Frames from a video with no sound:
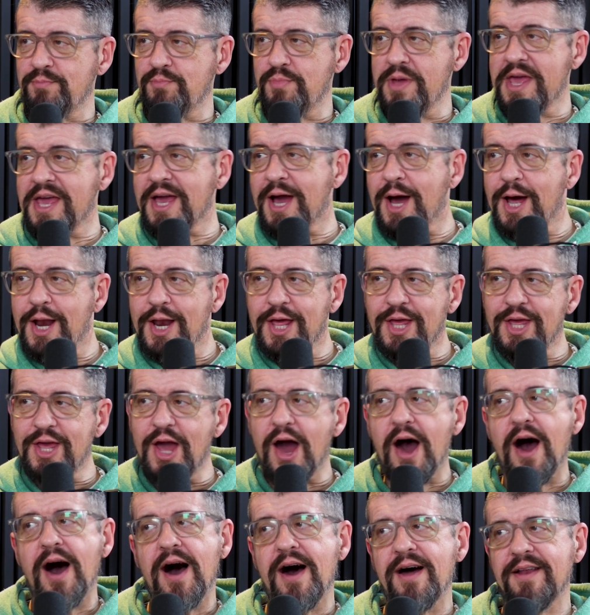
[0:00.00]
being on a
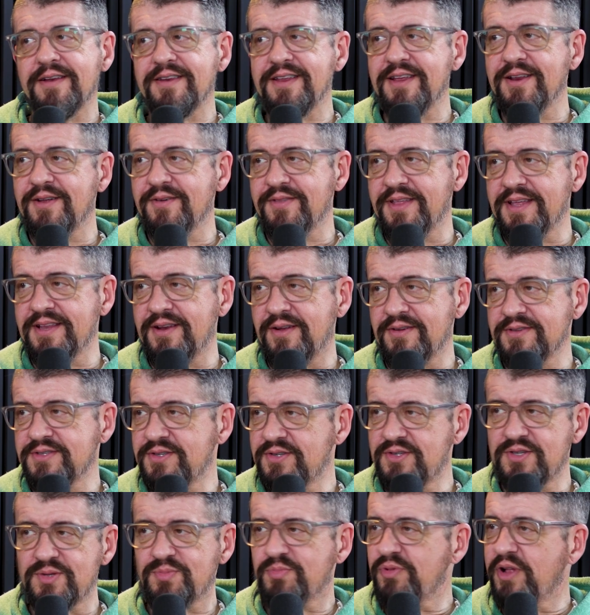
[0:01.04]
yacht, that
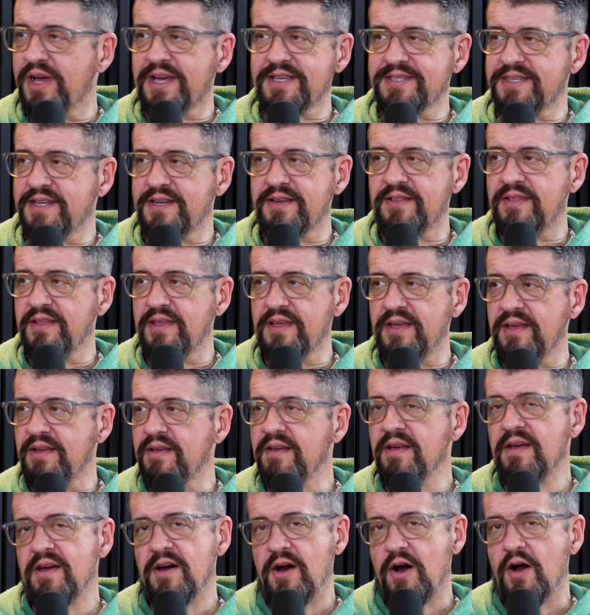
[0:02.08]
also just plays into
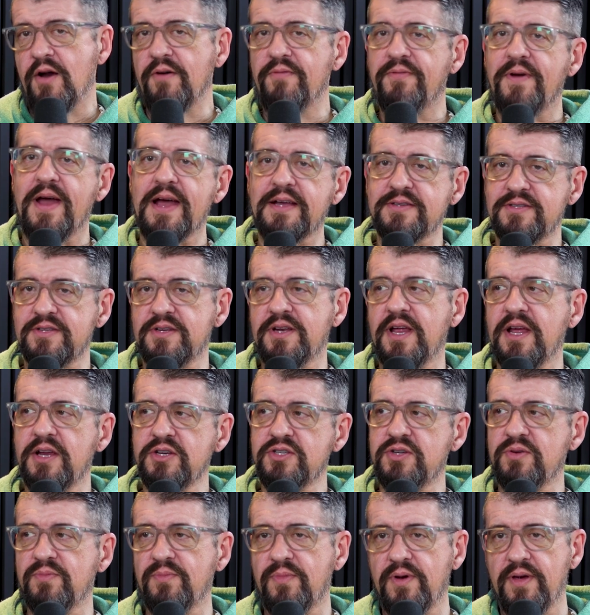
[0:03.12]
our
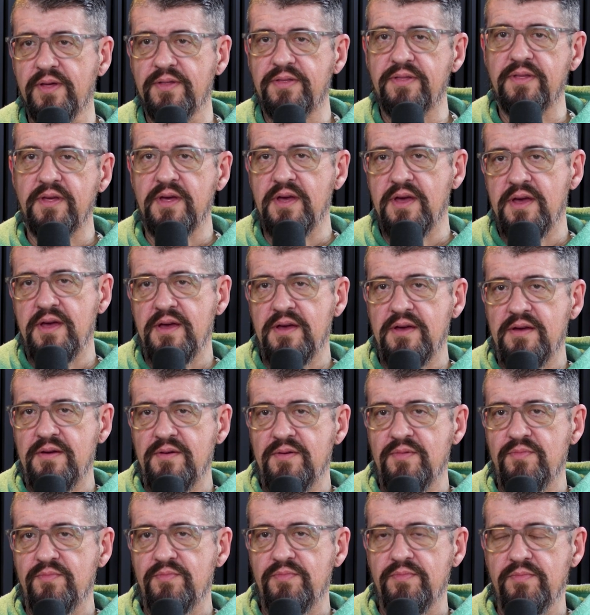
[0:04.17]
fascination with
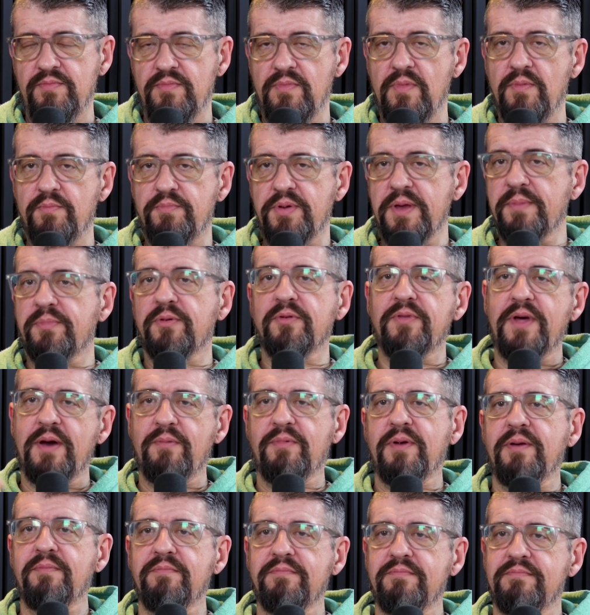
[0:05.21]
people that
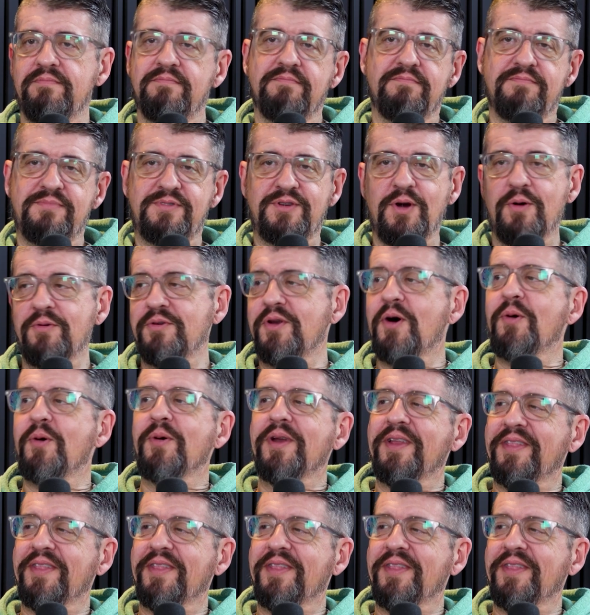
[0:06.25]
we don't know